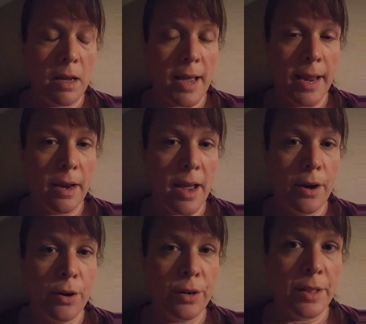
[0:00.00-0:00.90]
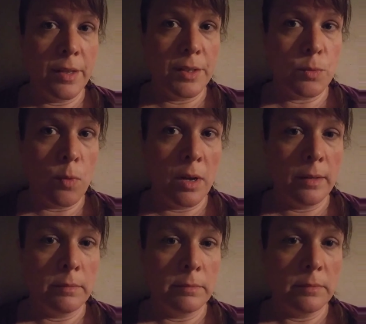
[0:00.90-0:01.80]
I heard in this
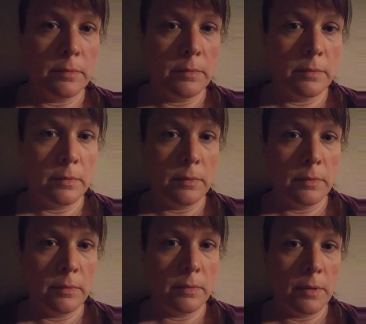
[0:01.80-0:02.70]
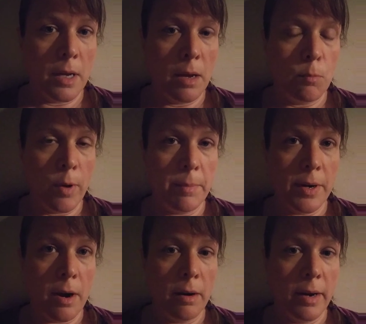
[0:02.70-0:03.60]
one
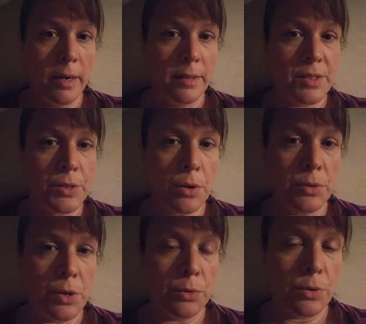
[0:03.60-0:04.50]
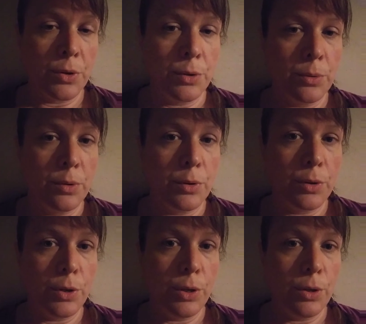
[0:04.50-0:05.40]
webinar, and it's so true,
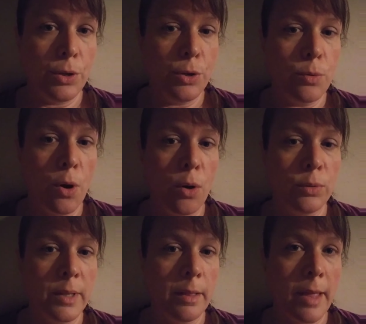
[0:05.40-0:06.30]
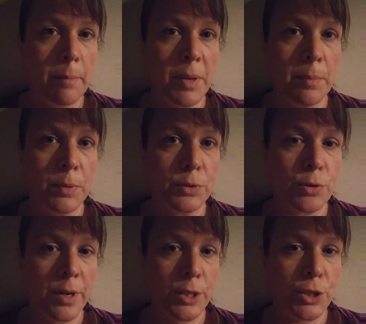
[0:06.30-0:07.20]
you only let people
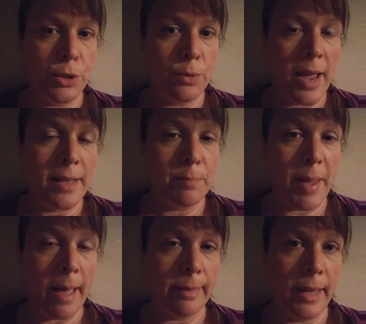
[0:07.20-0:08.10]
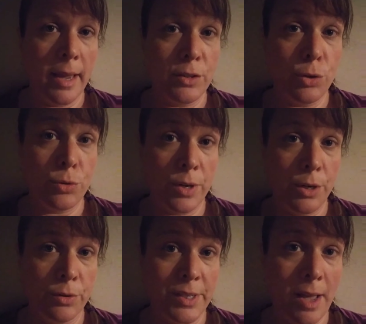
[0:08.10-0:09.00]
treat you as badly as you
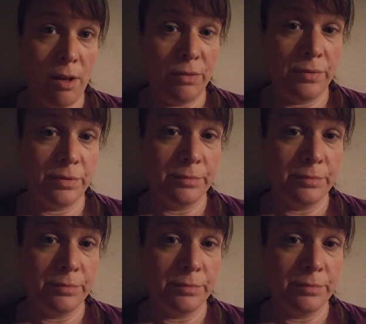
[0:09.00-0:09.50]
treat yourself.